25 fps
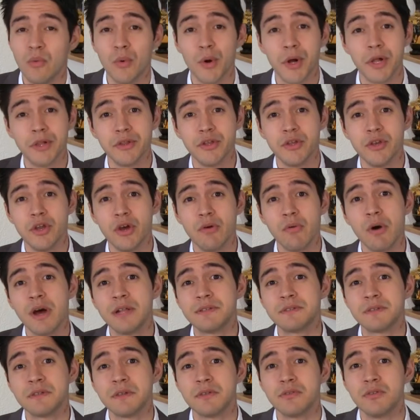well, you know
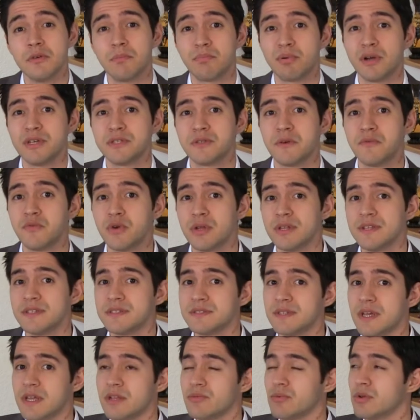what? The price of real
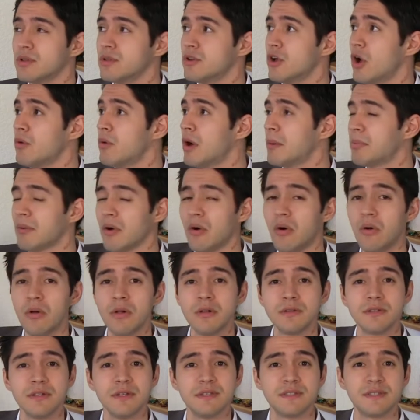estate will go up
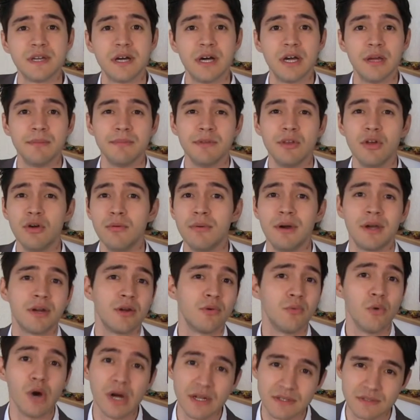all the time, no
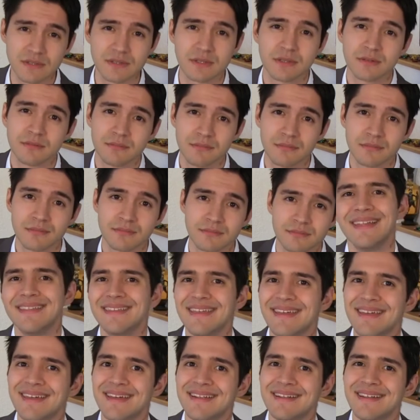matter what. And
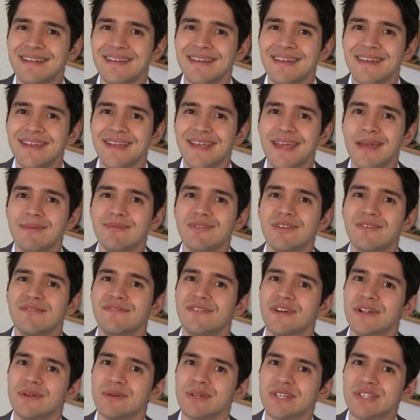then came the
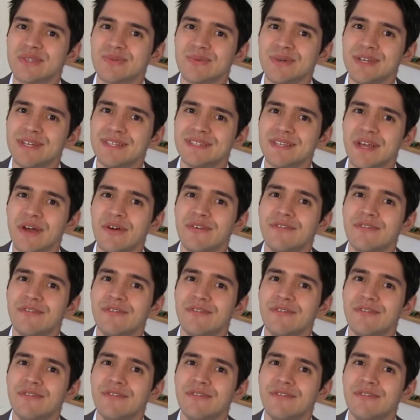very sweet